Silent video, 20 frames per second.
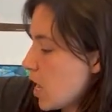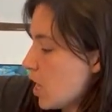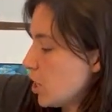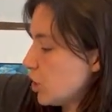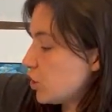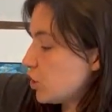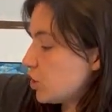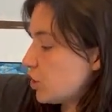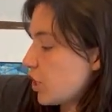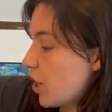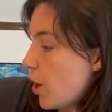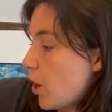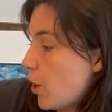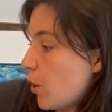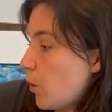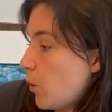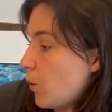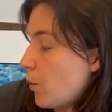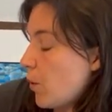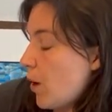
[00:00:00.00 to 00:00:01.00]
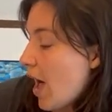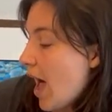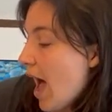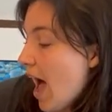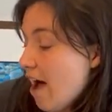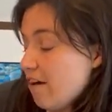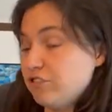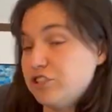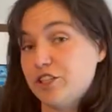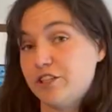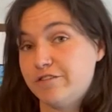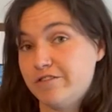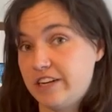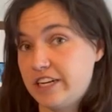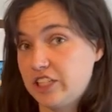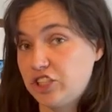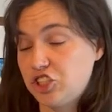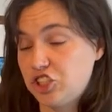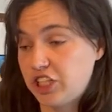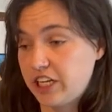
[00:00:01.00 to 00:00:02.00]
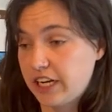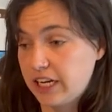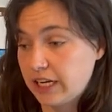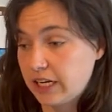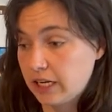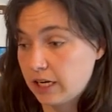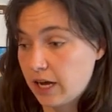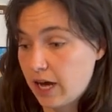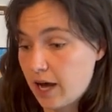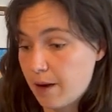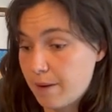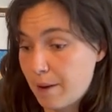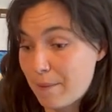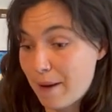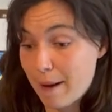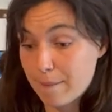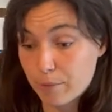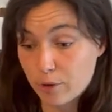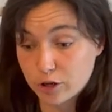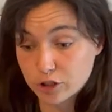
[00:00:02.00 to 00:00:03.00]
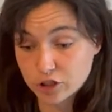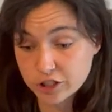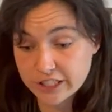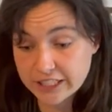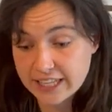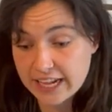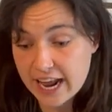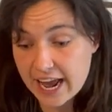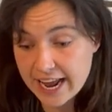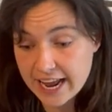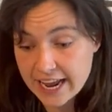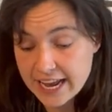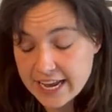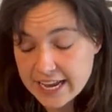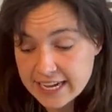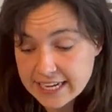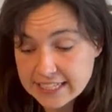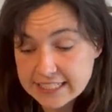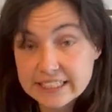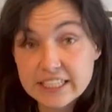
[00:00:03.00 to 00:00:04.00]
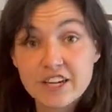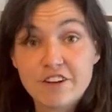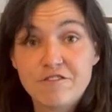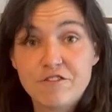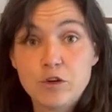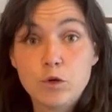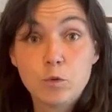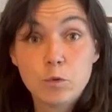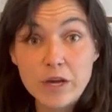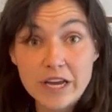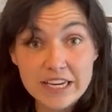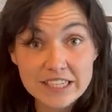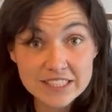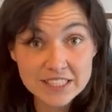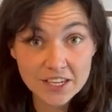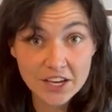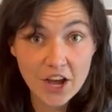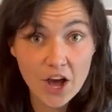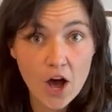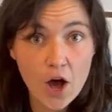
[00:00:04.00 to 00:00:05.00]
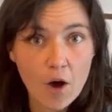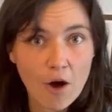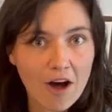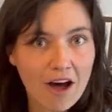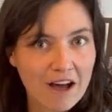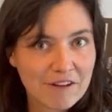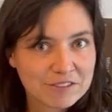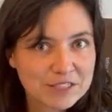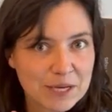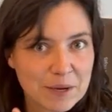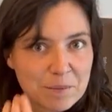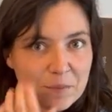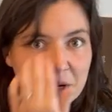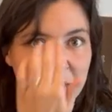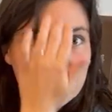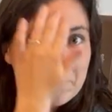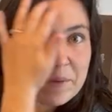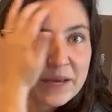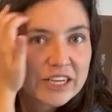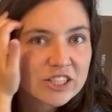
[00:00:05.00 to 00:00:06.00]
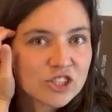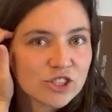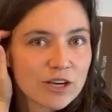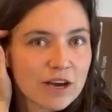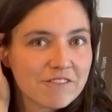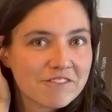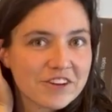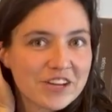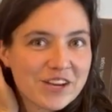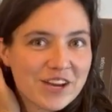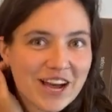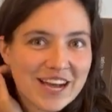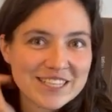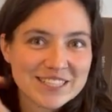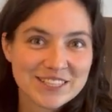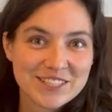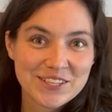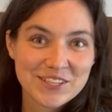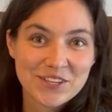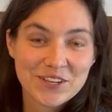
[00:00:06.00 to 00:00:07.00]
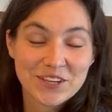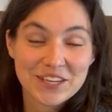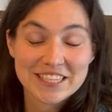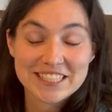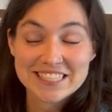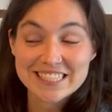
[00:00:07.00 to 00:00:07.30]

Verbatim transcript: So after finishing uh, a pet portrait that I did a few weeks ago. I'll have to put a picture up for you guys so you can